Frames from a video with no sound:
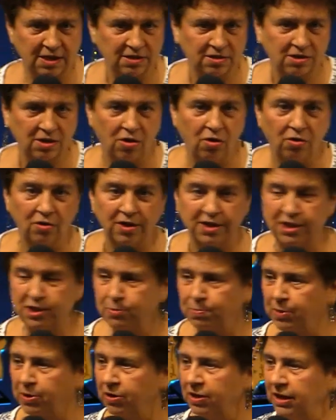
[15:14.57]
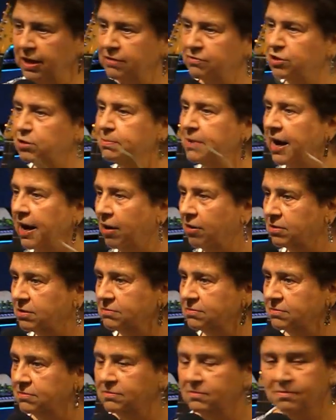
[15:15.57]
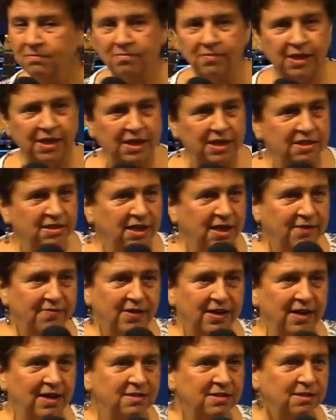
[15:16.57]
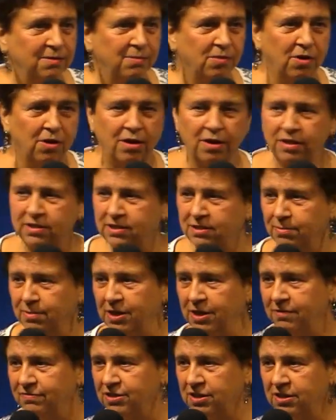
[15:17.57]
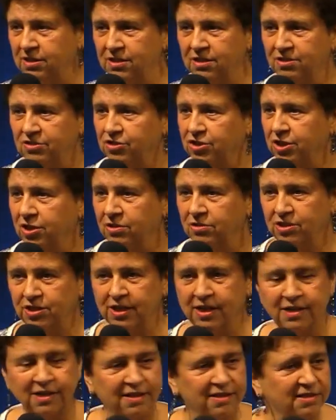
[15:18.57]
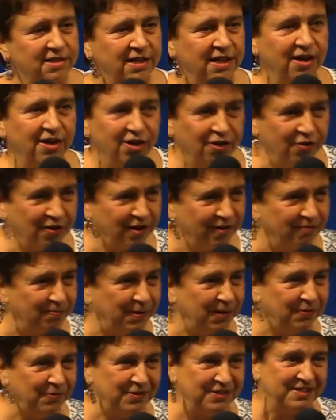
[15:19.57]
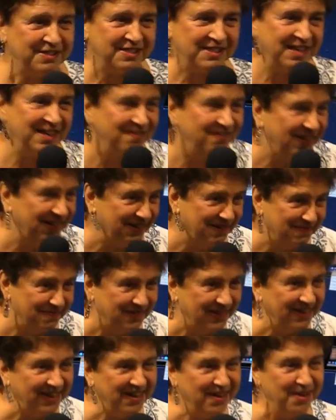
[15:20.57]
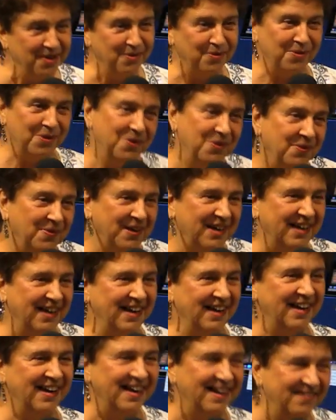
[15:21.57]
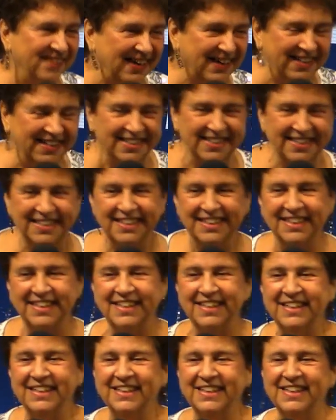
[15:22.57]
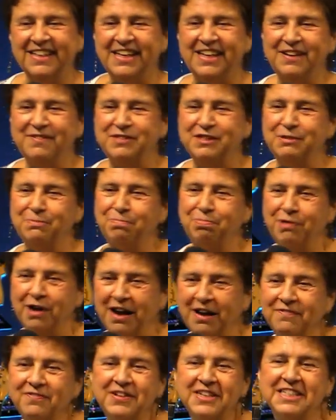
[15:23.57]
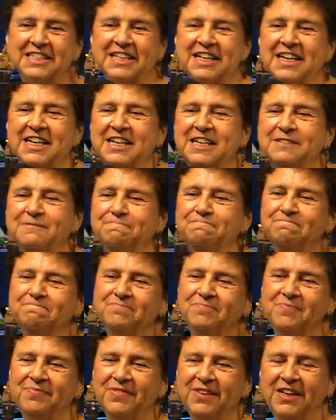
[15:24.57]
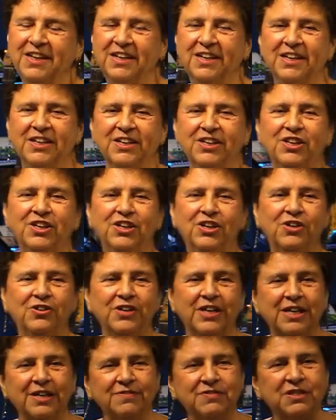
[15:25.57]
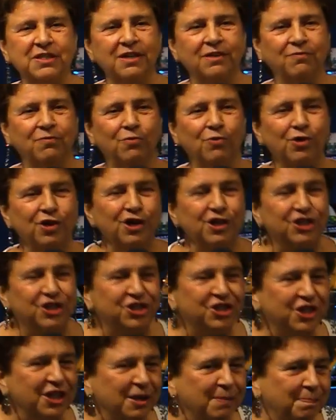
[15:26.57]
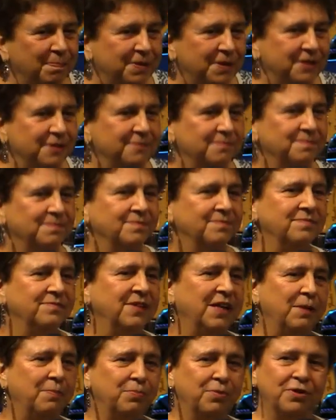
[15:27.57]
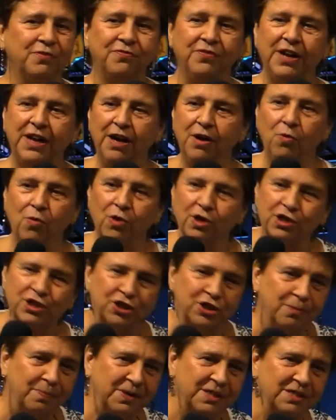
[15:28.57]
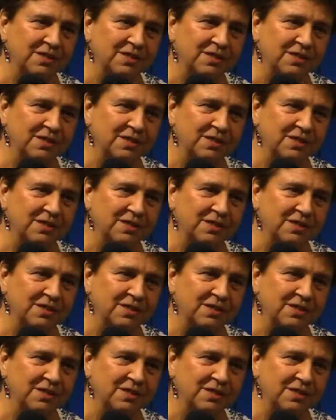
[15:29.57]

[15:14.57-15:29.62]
the Holy Spirit gives them out. And he's given out some awesome gifts in this church. I can tell you, I've been receiving them. Woo, and I love it. Gifts of prophecy, you know, gifts of worship. That prophetic worship is